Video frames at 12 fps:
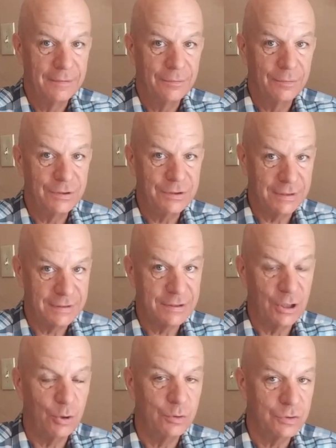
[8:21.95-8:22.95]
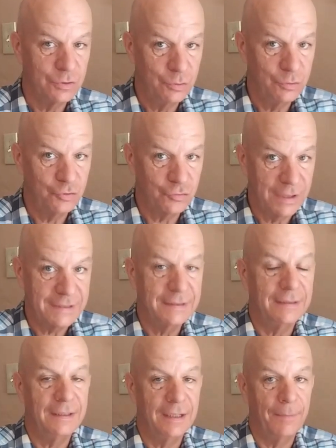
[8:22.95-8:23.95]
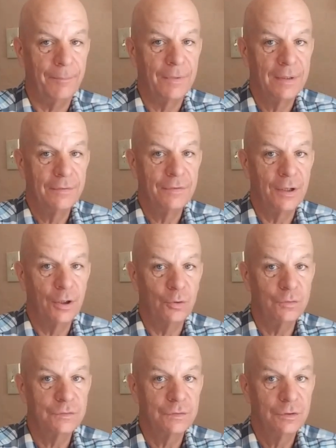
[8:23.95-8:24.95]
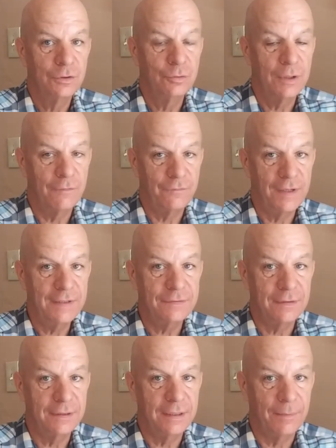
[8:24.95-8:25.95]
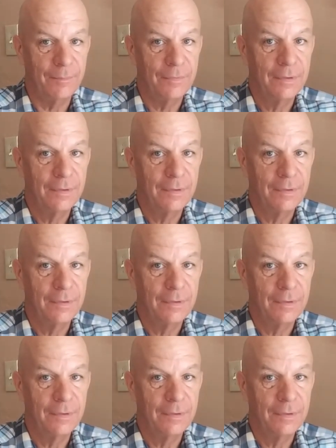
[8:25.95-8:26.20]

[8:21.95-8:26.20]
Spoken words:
which is those who trust in him, those who have faith in him.